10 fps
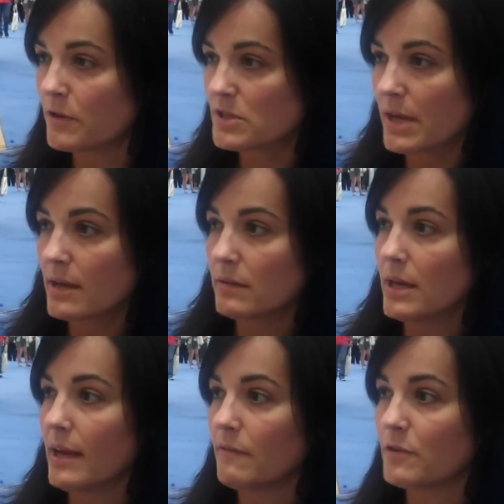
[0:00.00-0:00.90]
First LEGO
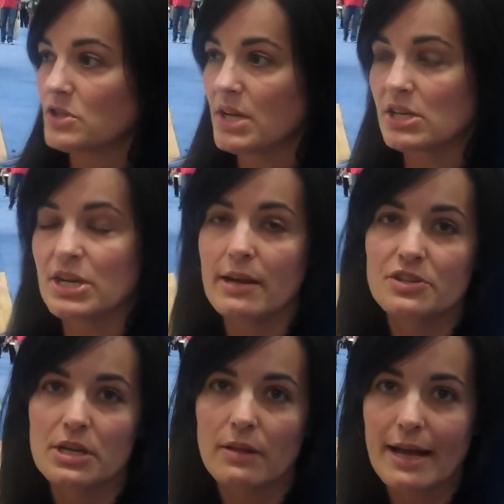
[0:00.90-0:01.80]
League and First Tech
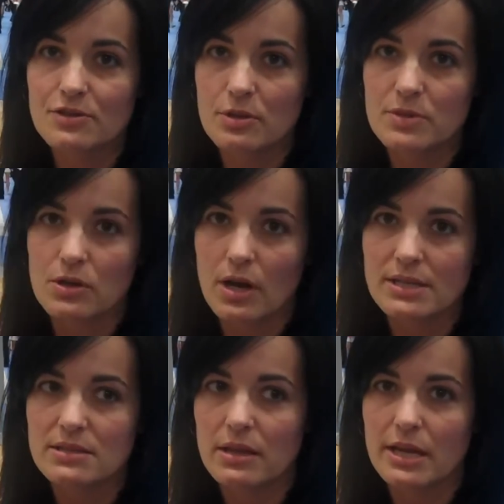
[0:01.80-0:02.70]
Challenge in classrooms
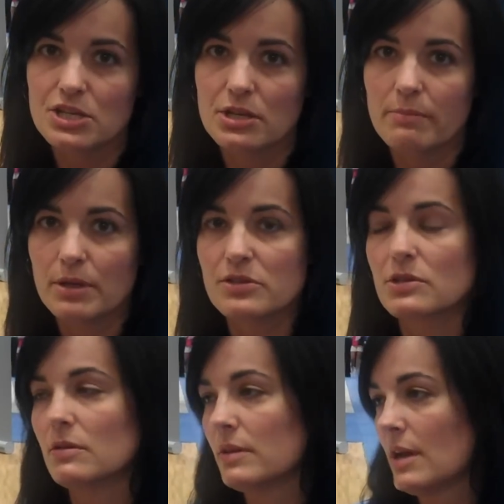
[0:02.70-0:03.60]
across the nation in middle
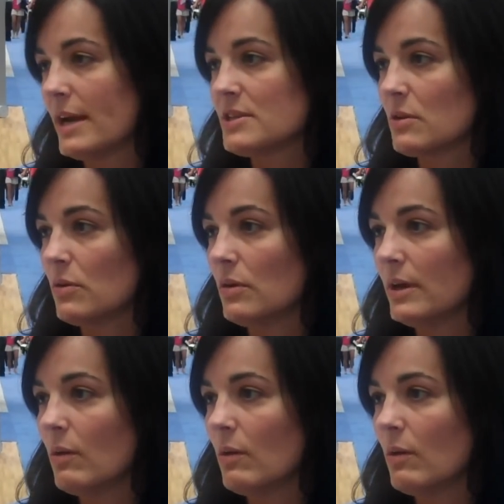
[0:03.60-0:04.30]
school and high school.